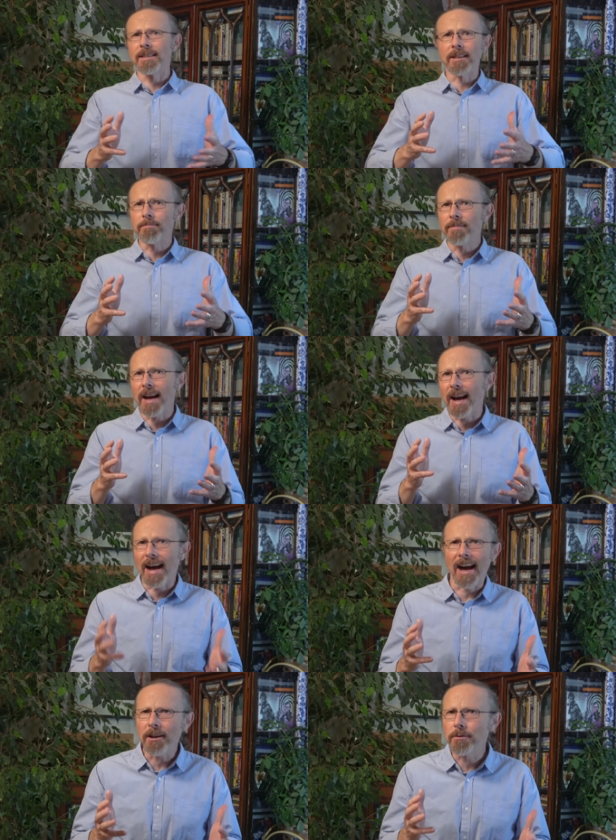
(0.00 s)
is that
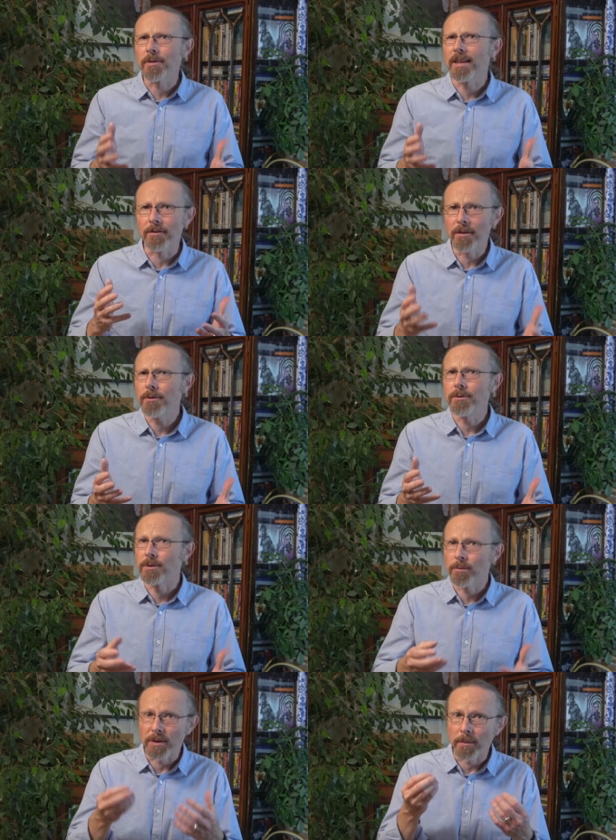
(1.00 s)
I don't think
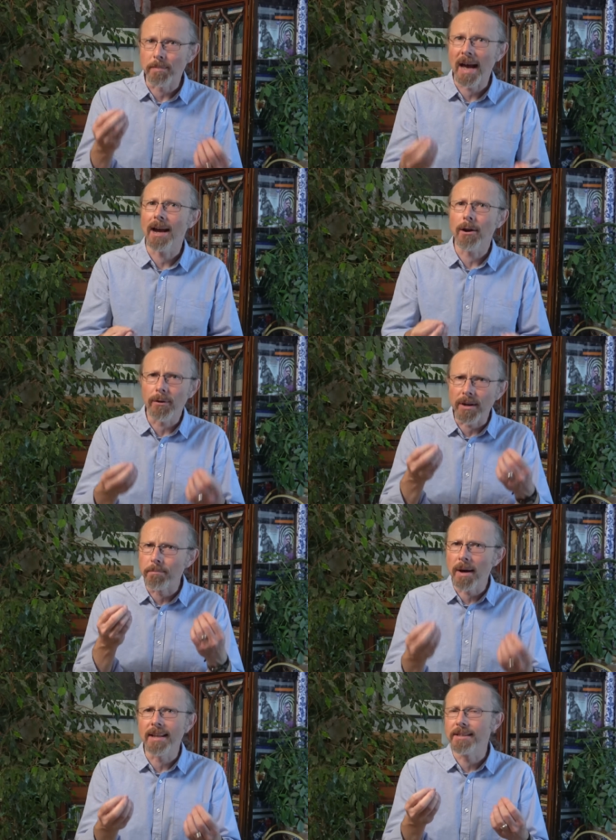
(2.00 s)
those with the power
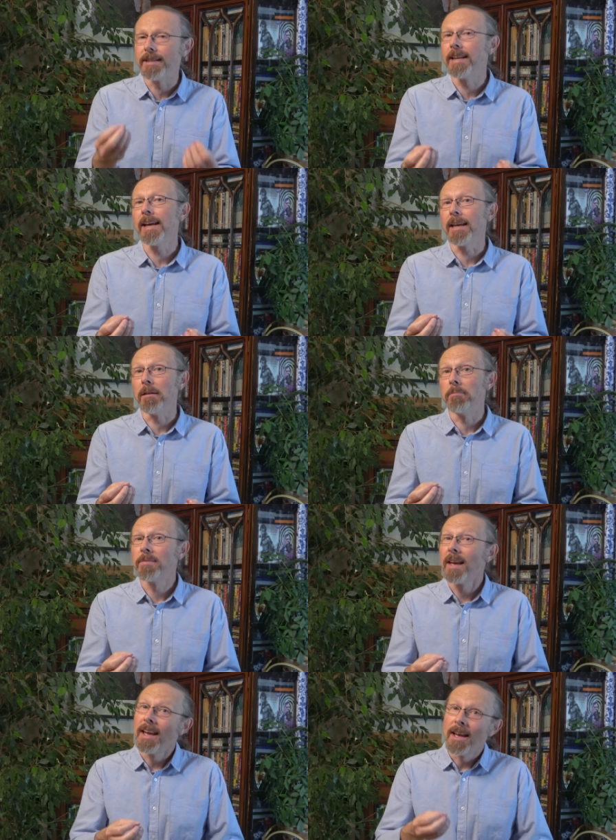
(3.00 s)
and money today
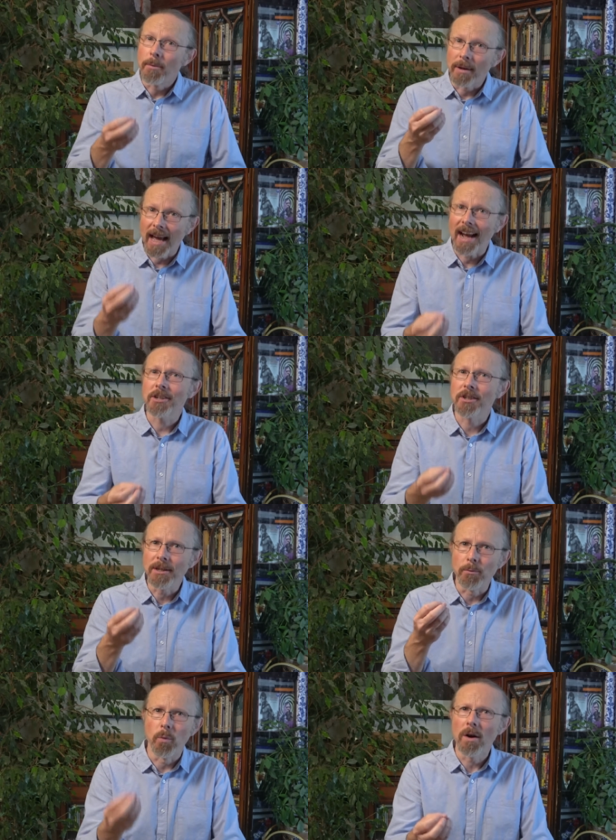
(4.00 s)
will
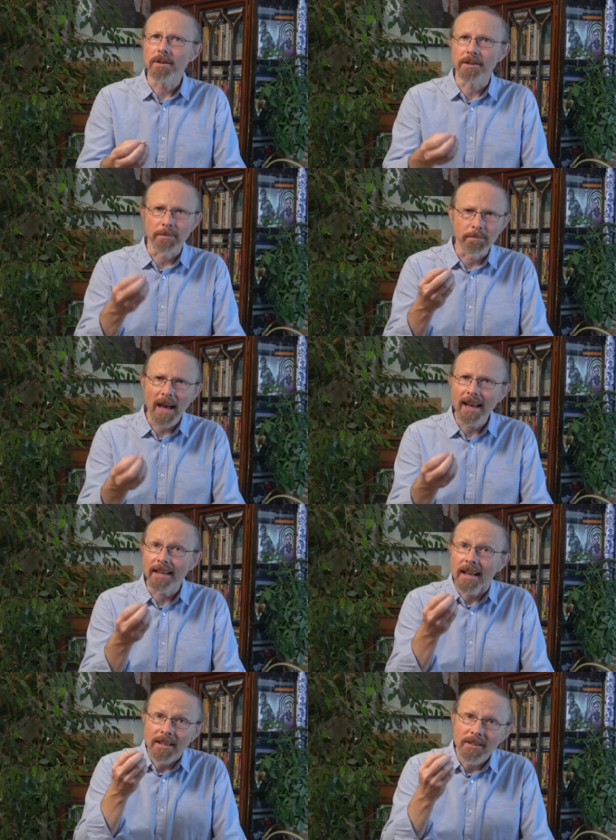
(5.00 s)
actually want to
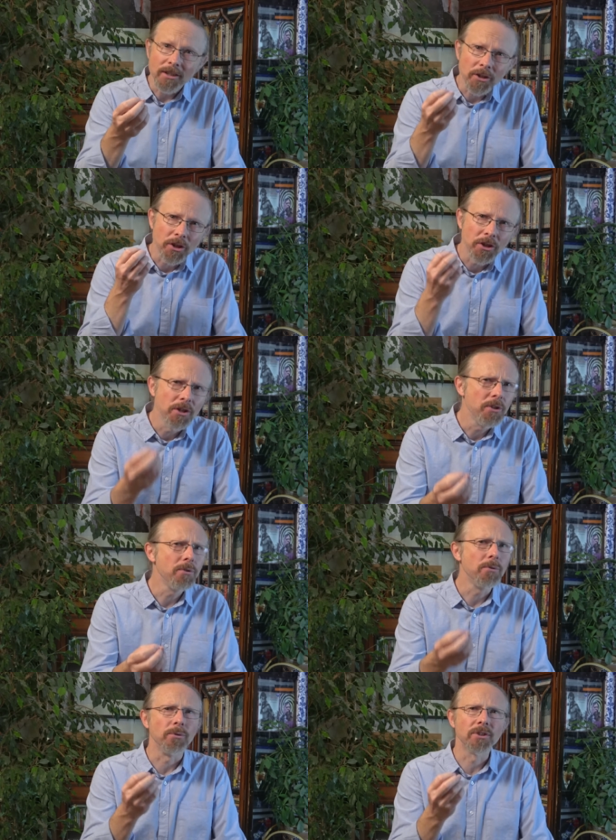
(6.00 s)
pay such
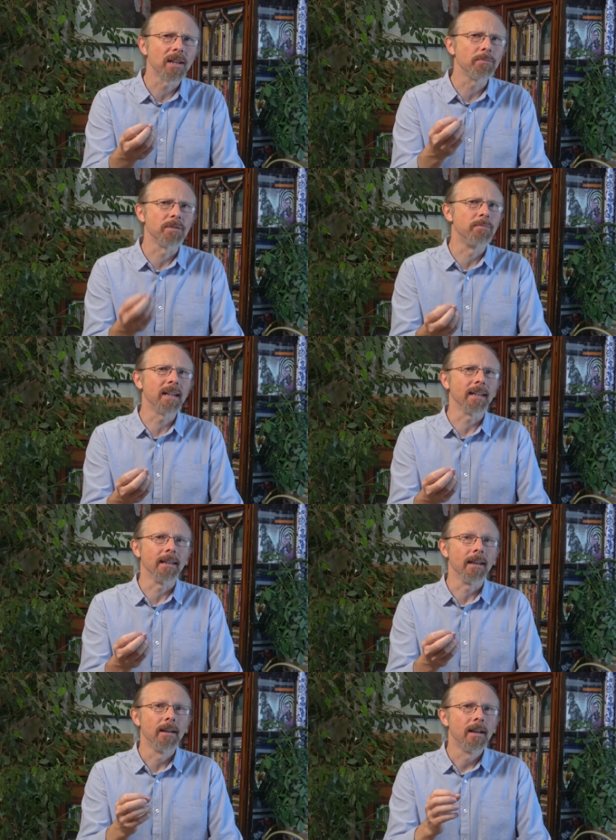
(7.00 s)
huge sums of
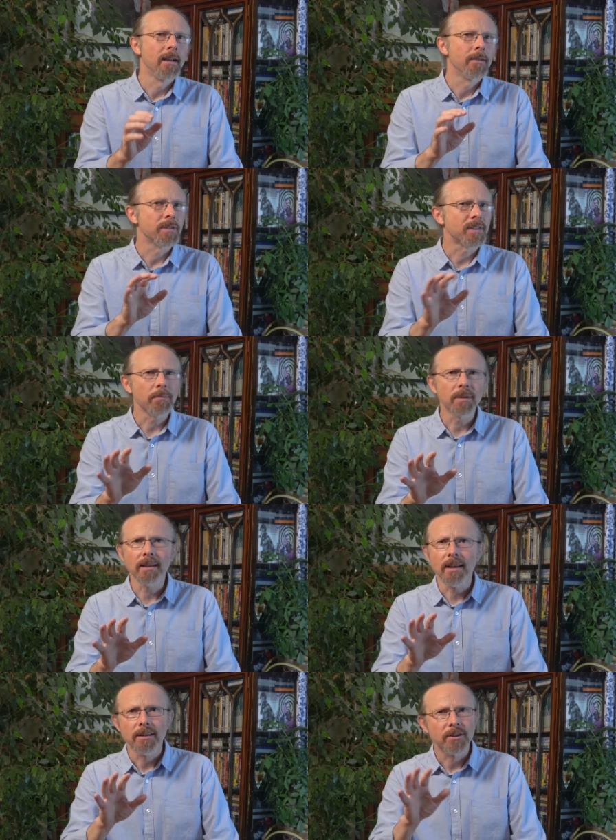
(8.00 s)
money for
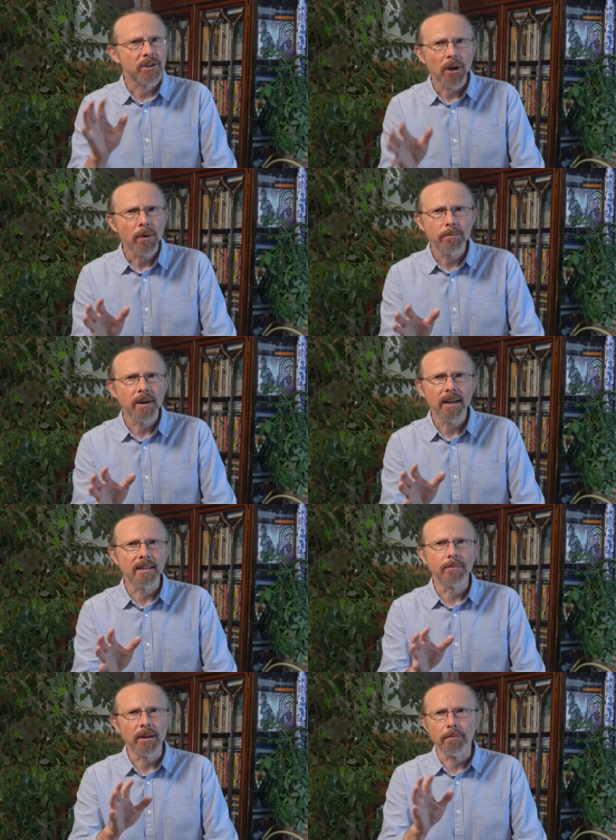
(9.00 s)
something so
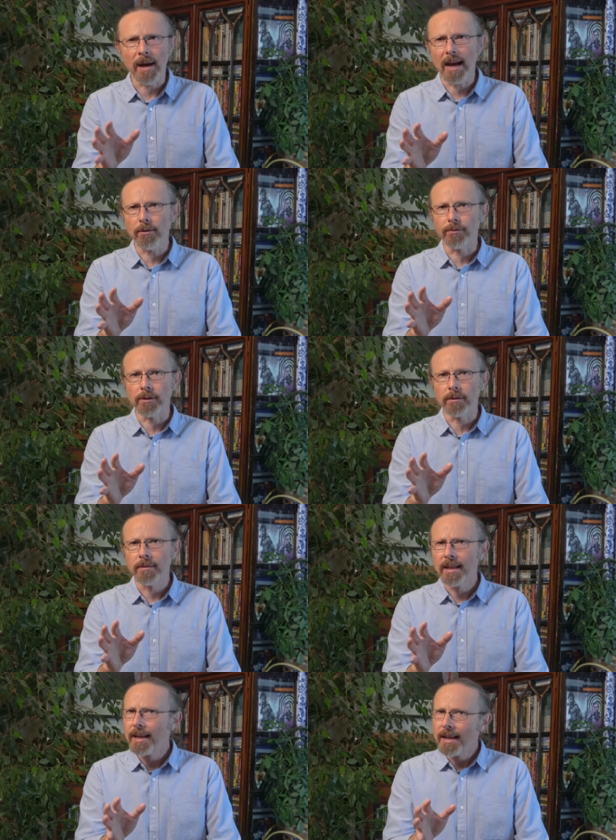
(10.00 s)
unpredictable and powerful
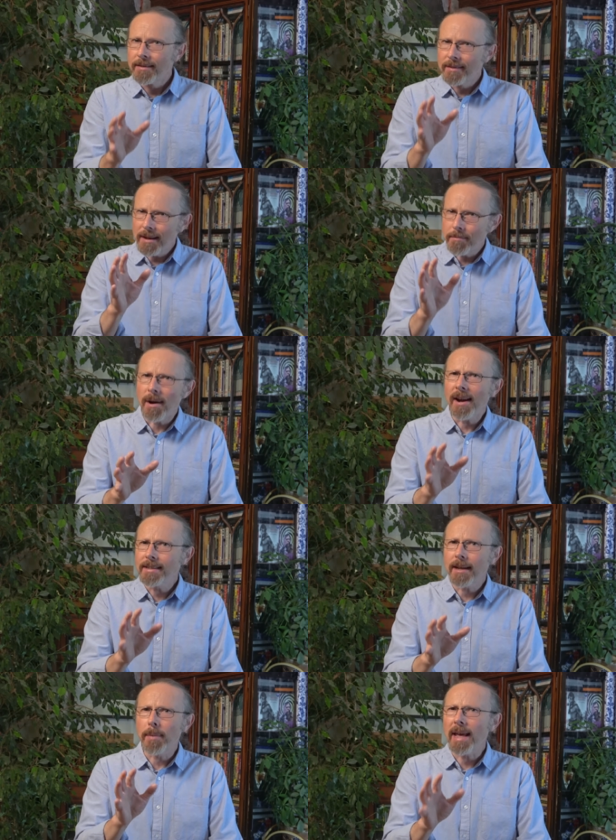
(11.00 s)
that it might
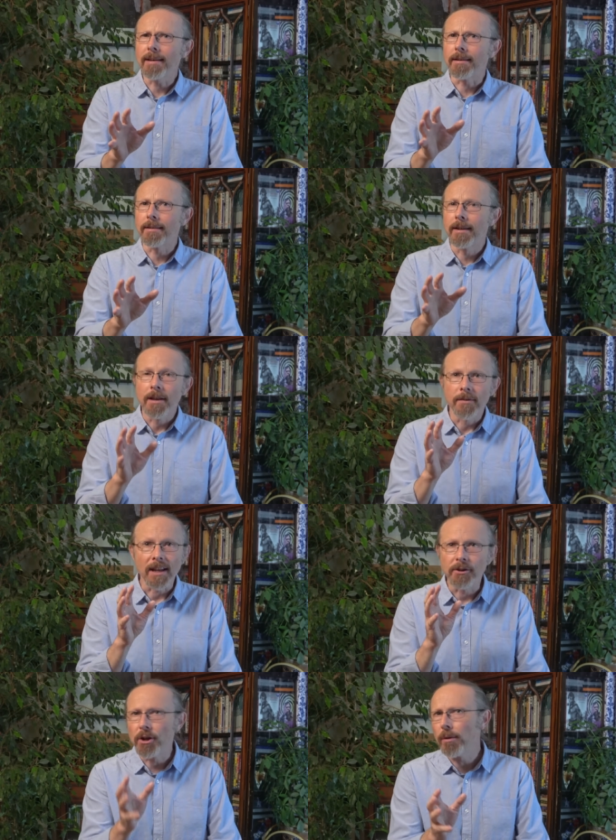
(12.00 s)
upend
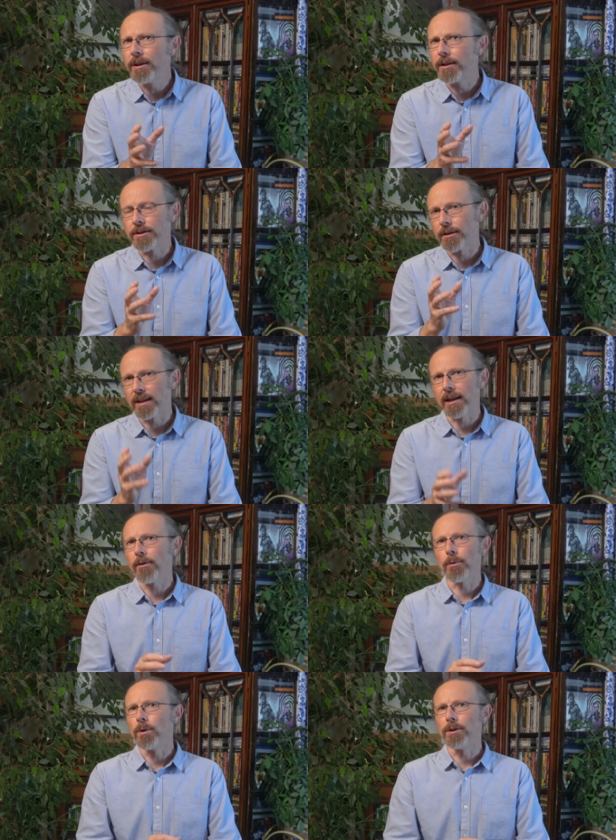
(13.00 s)
their dominance of the
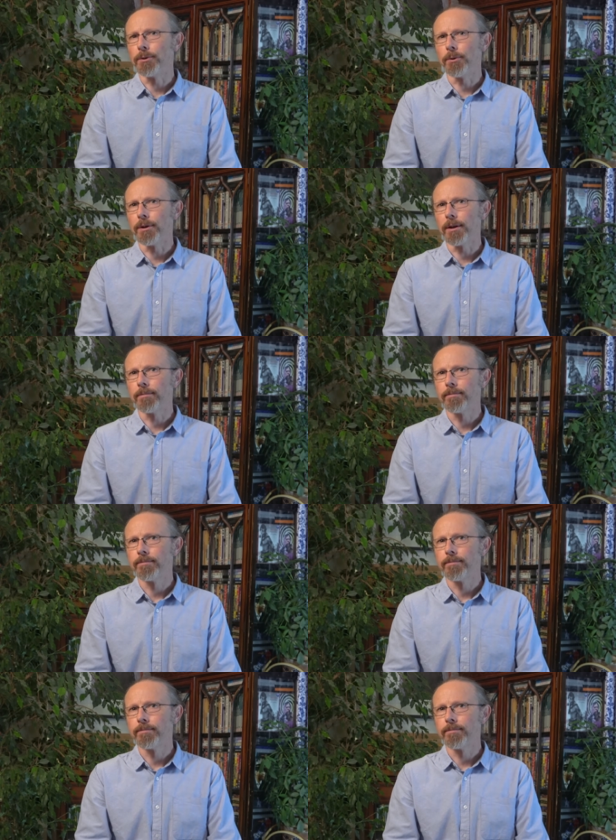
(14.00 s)
current world order.